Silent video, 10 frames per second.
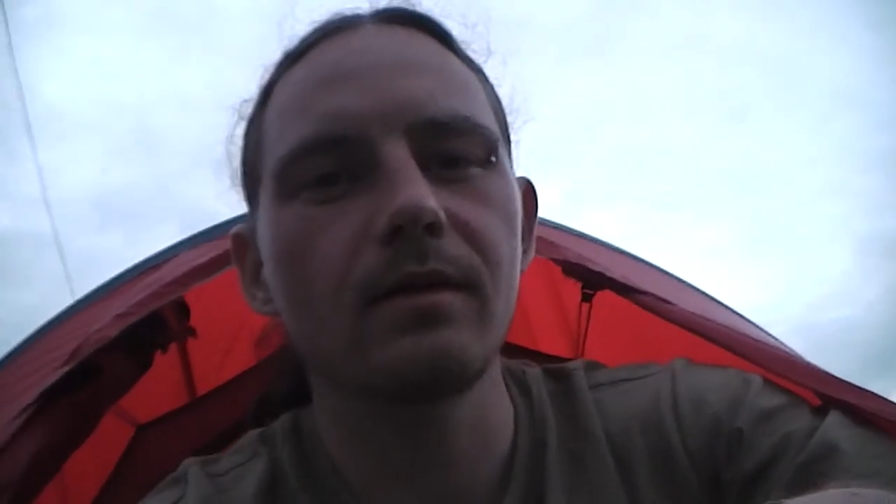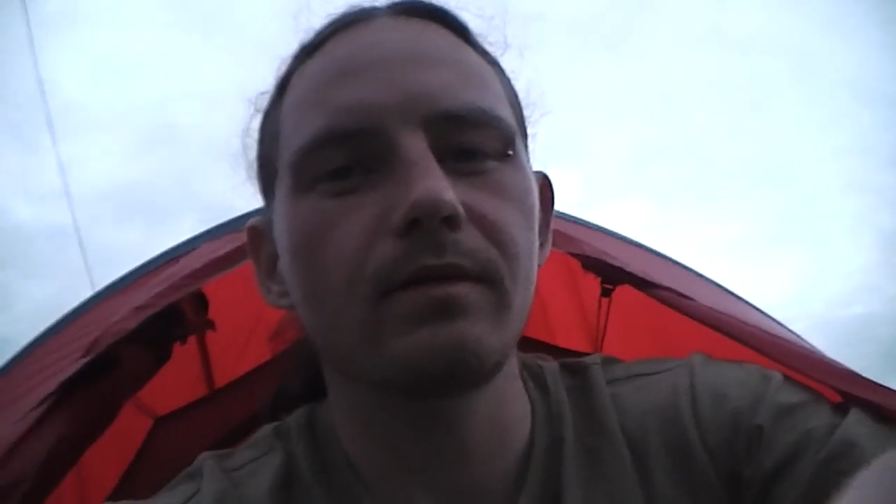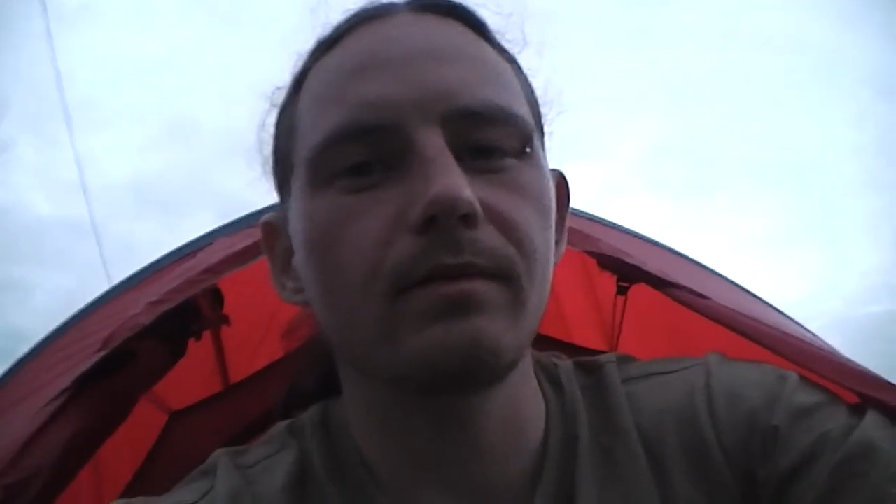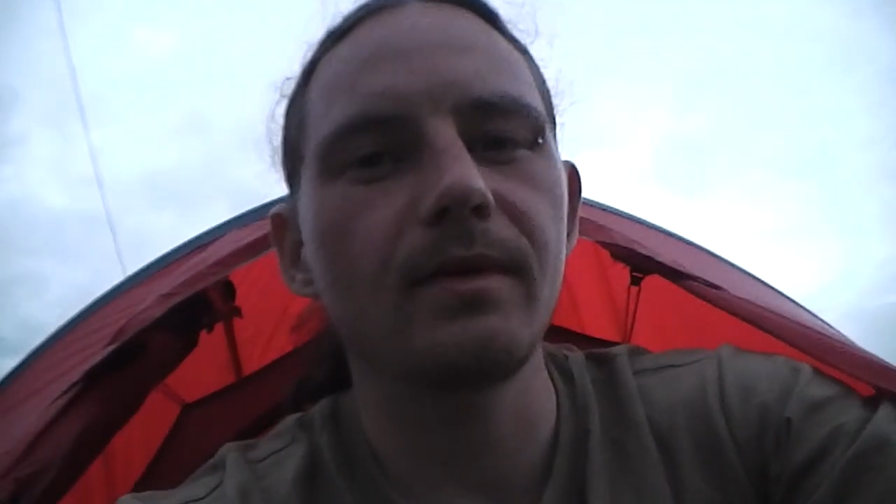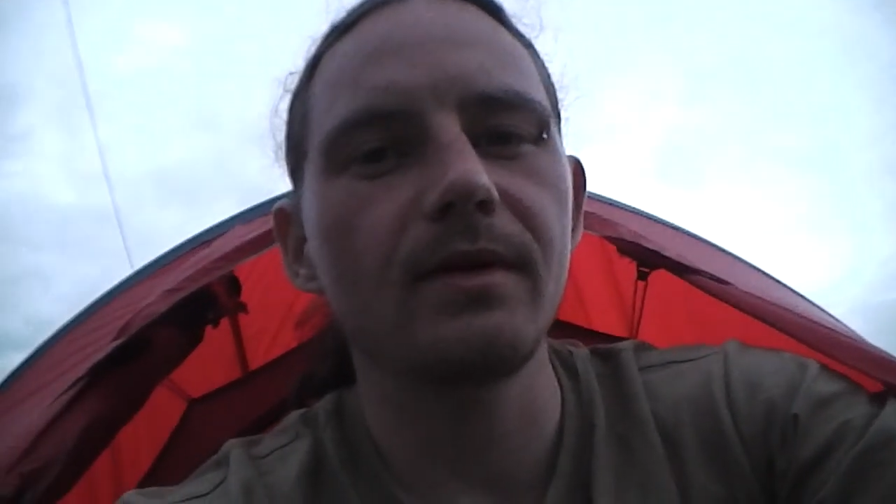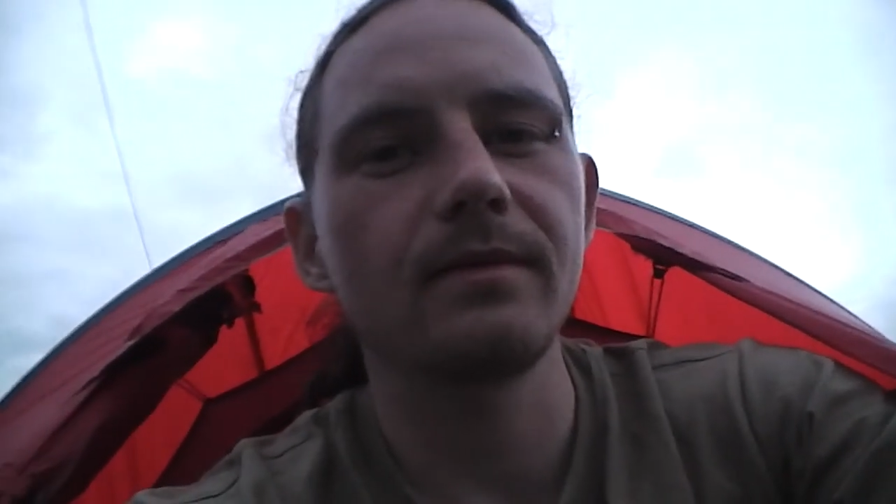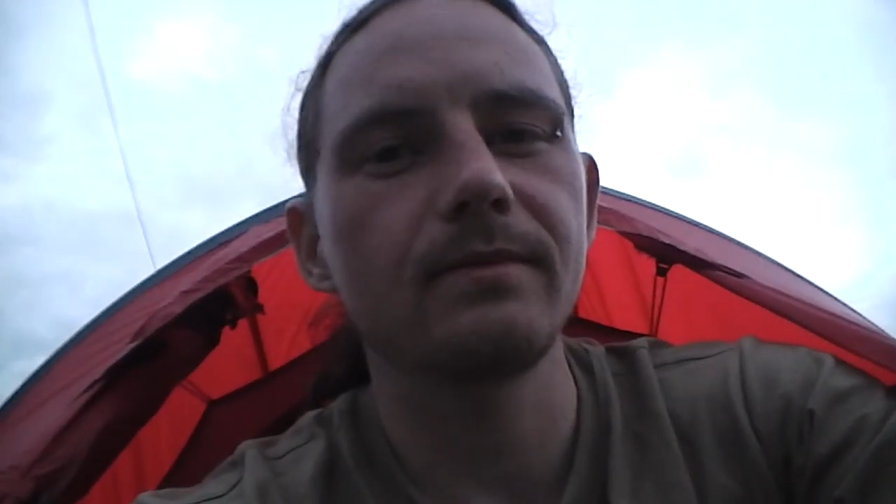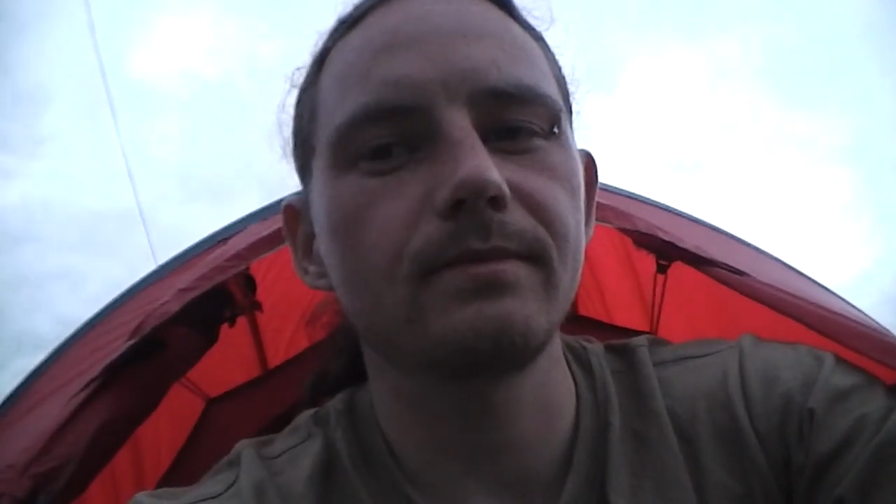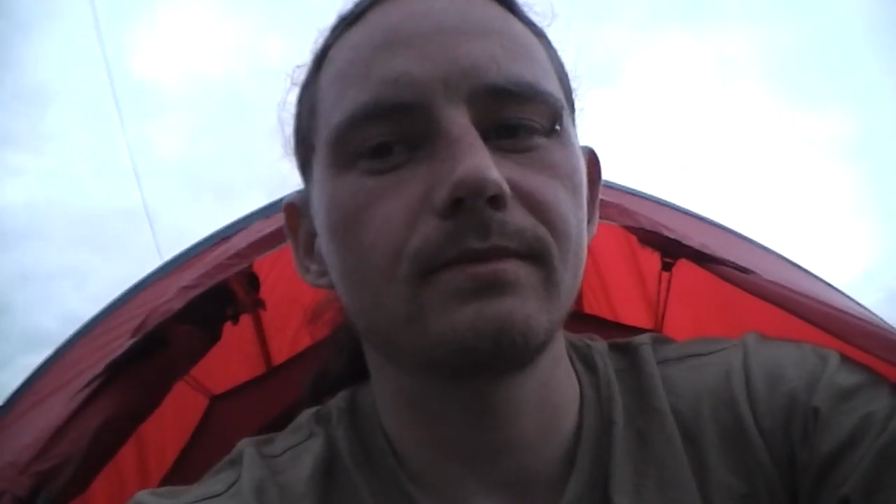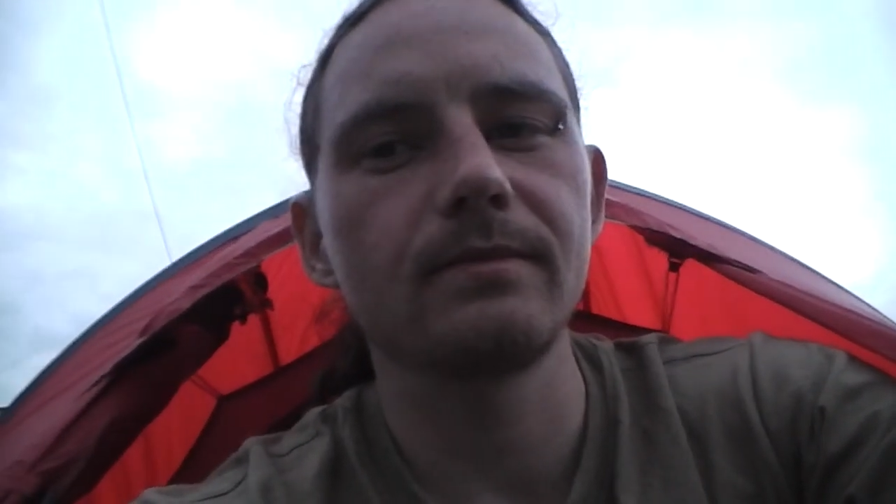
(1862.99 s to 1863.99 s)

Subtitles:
go from there.